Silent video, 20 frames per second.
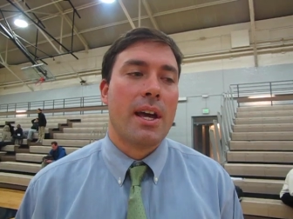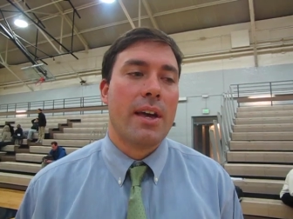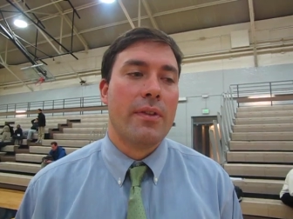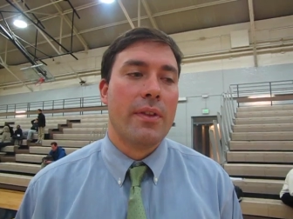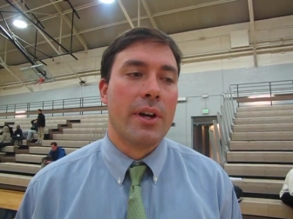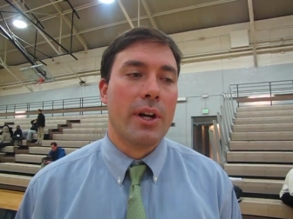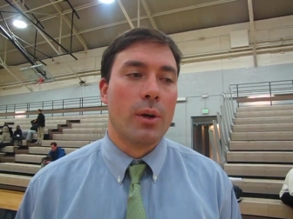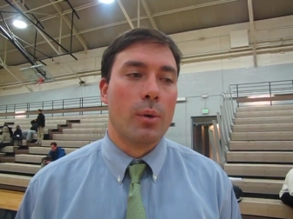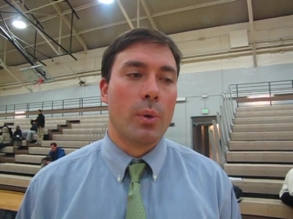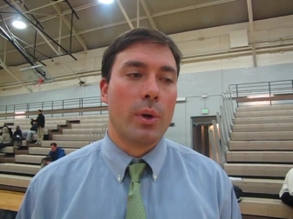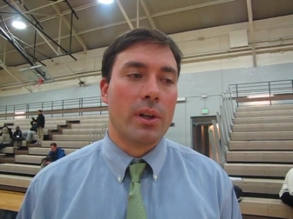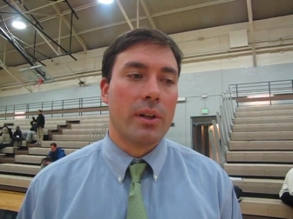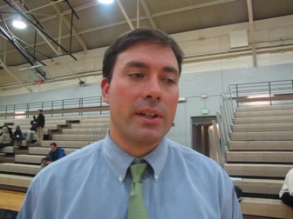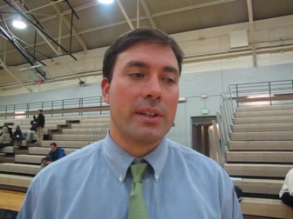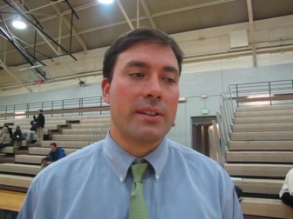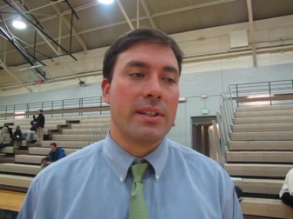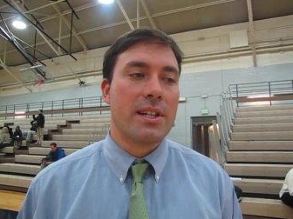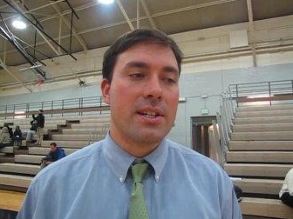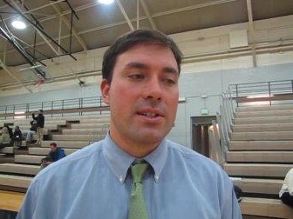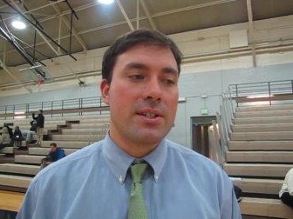and their
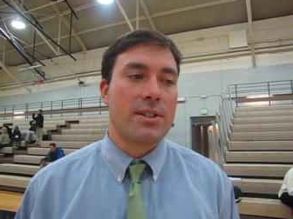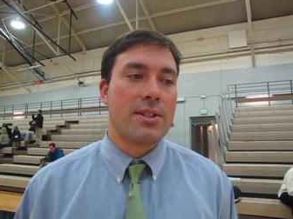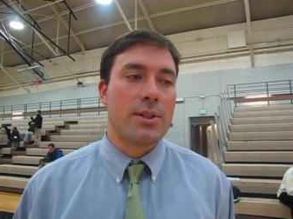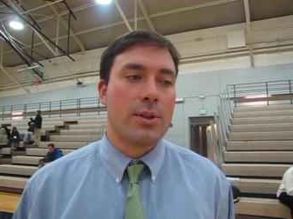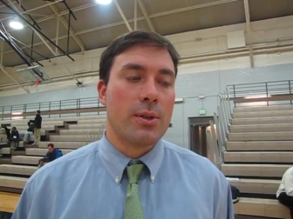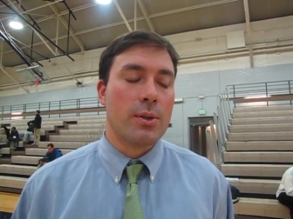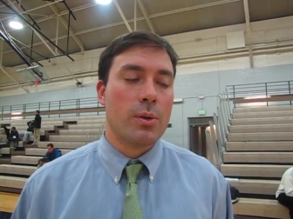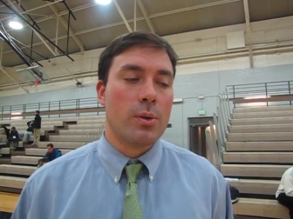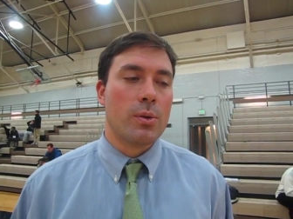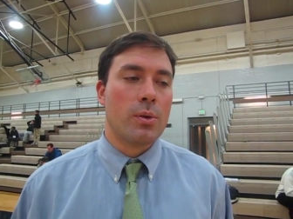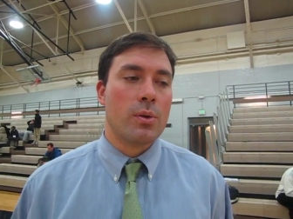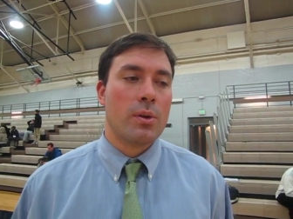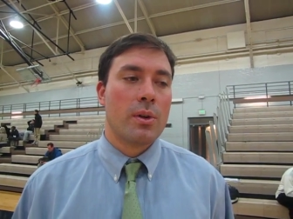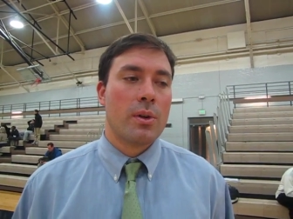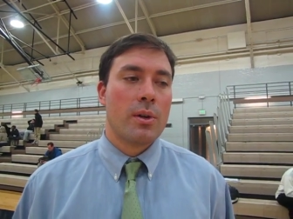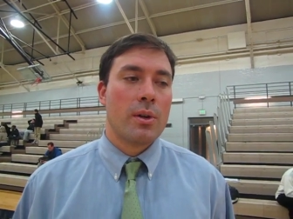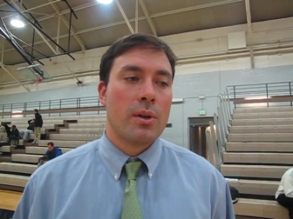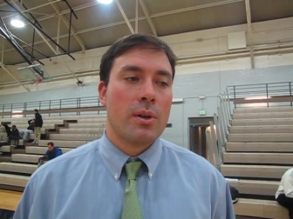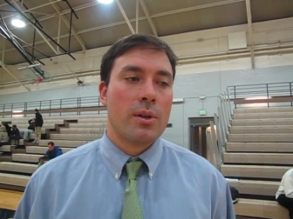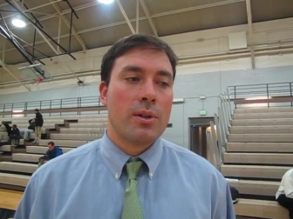willingness
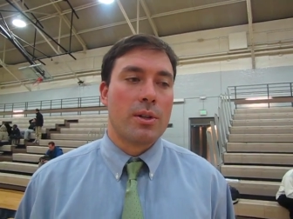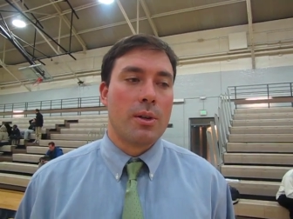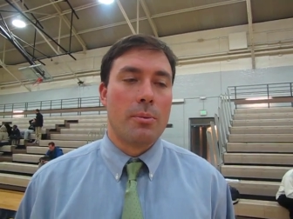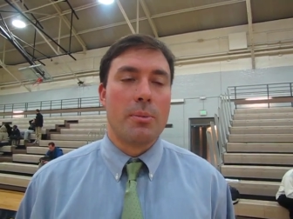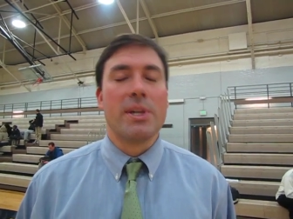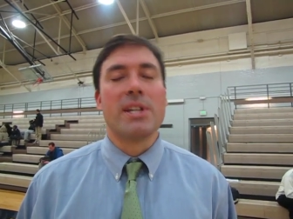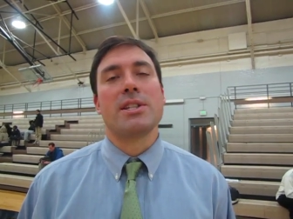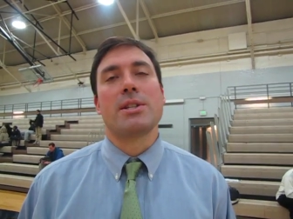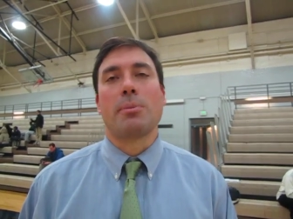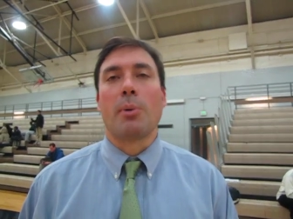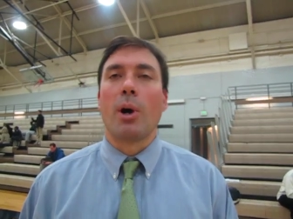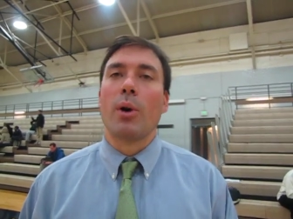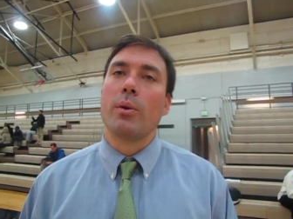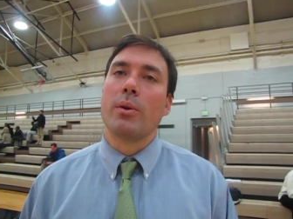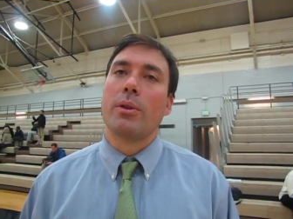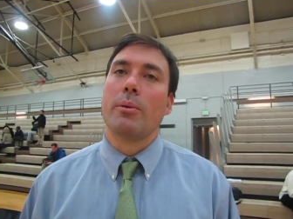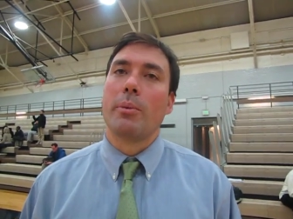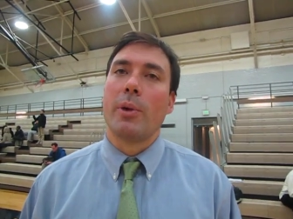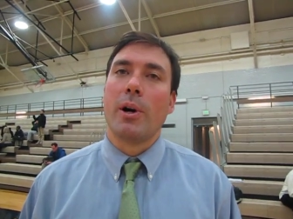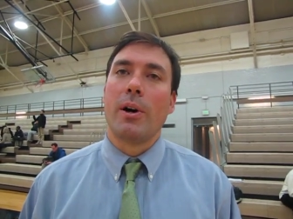to to be smart
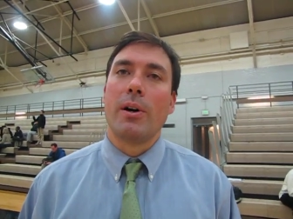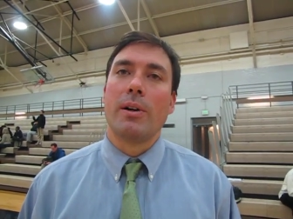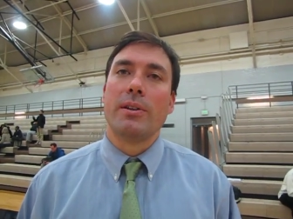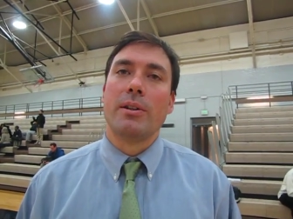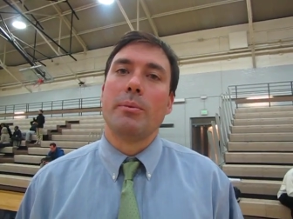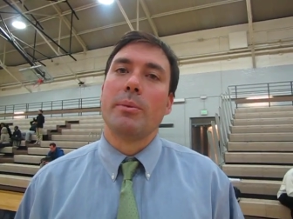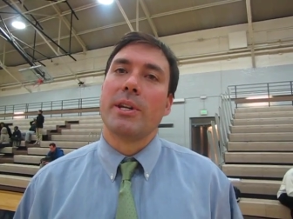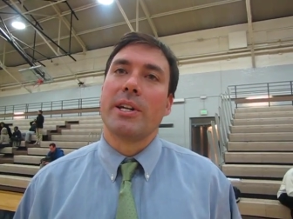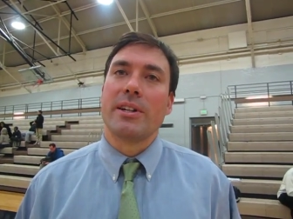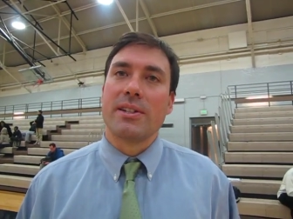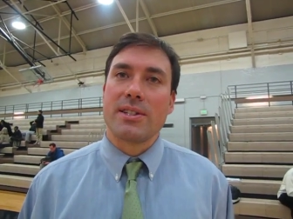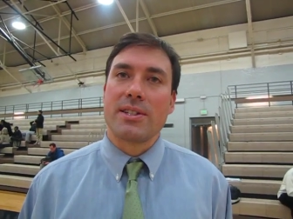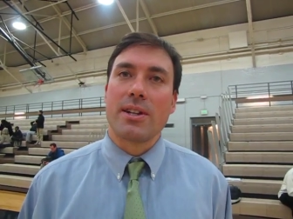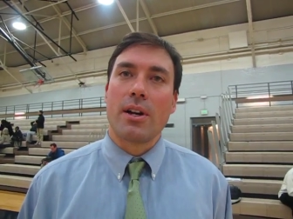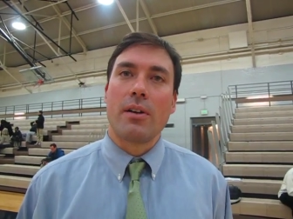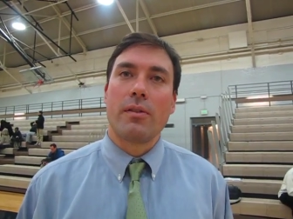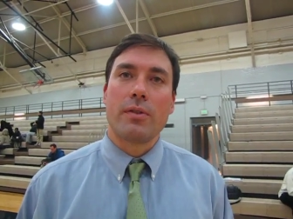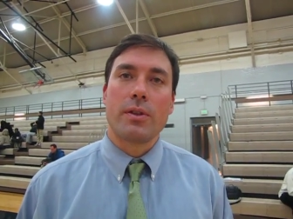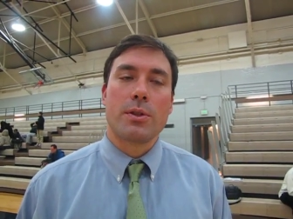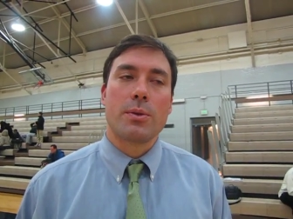with the ball and to be
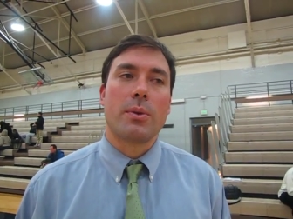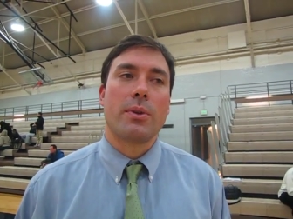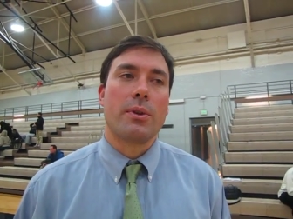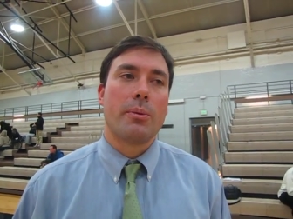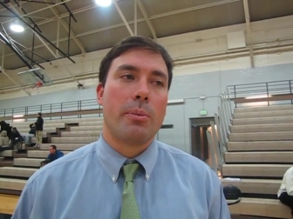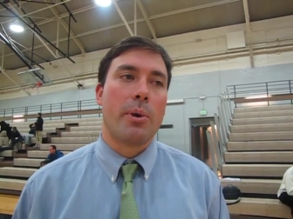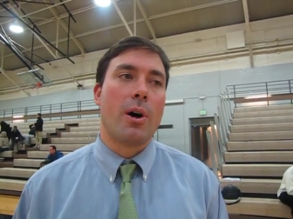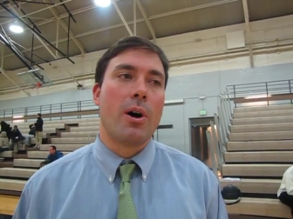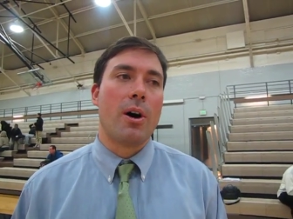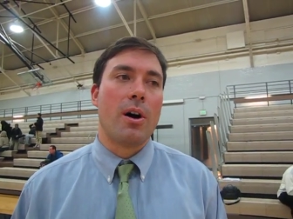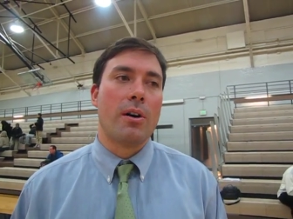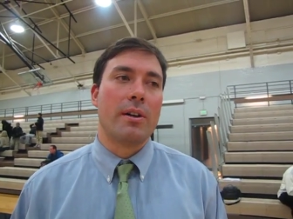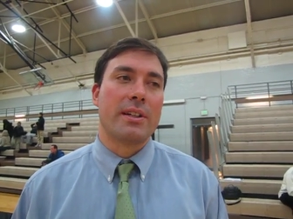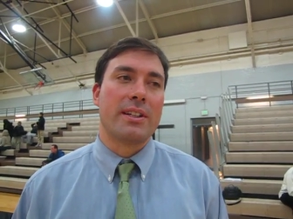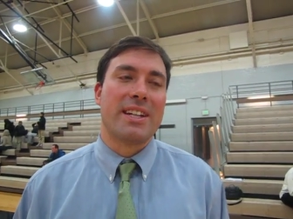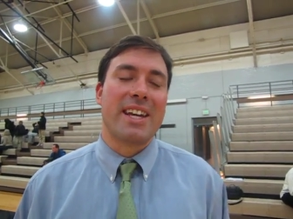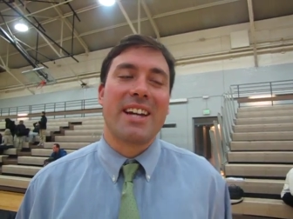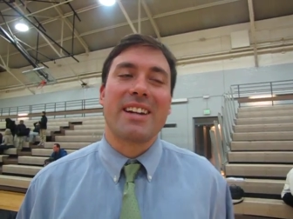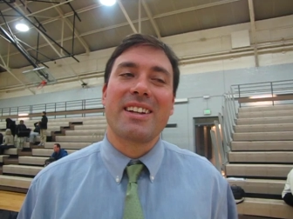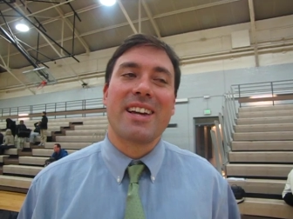unselfish with the ball
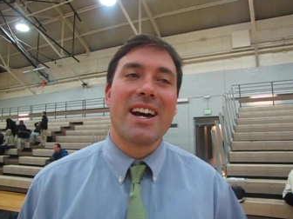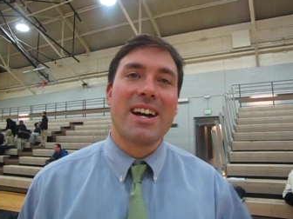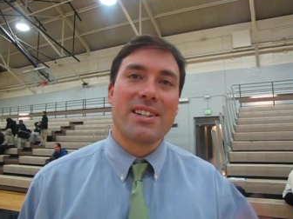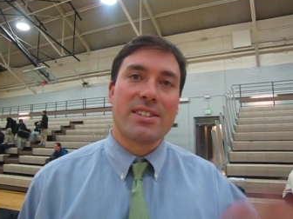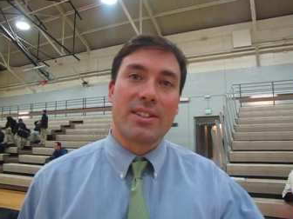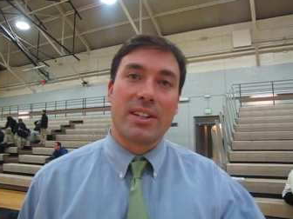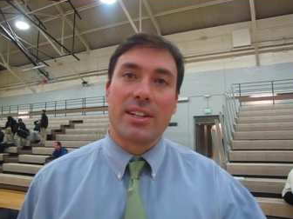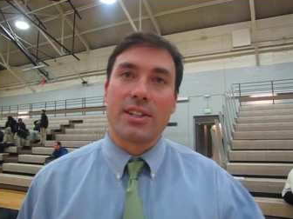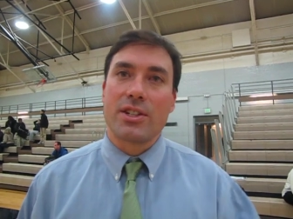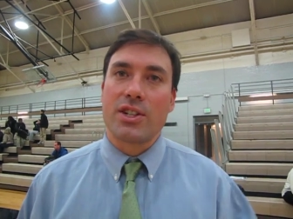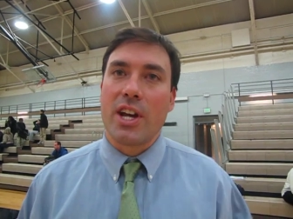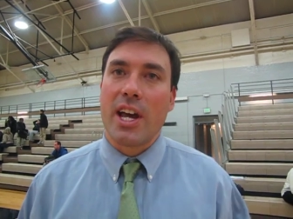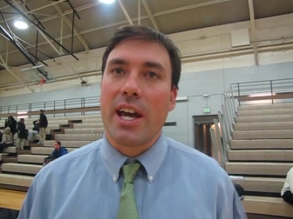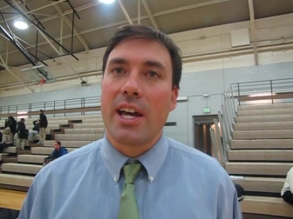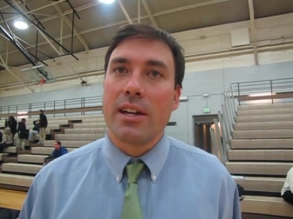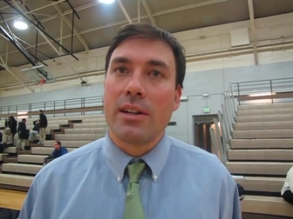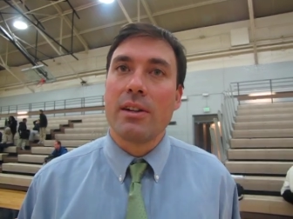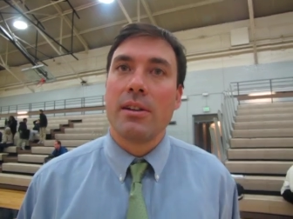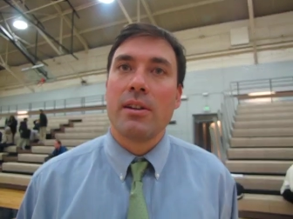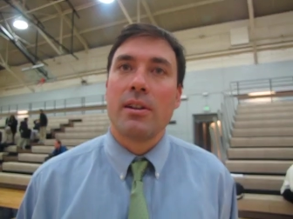and and get guys like
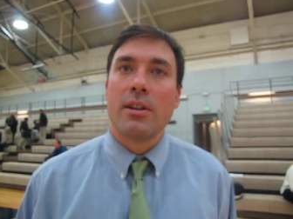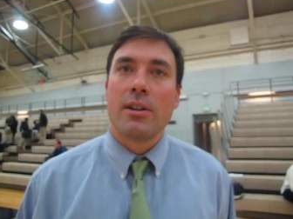Chad